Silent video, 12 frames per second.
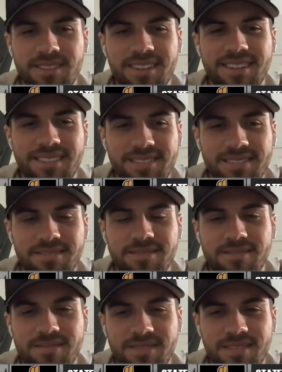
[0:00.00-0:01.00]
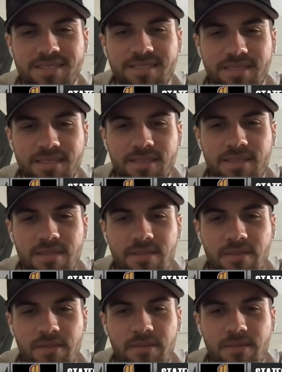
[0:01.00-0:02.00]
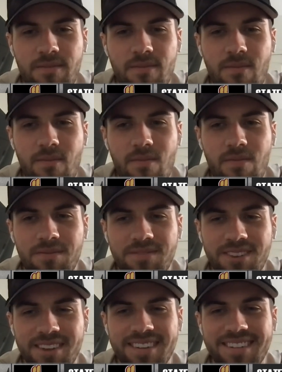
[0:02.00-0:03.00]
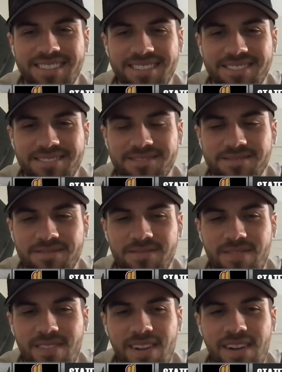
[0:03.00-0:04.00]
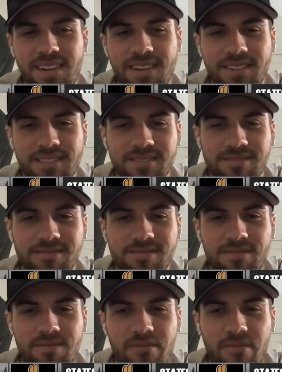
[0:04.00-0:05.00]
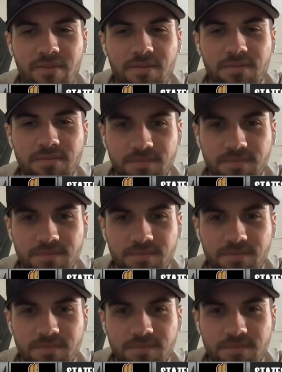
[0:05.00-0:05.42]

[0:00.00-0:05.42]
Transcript: This person isn't speaking.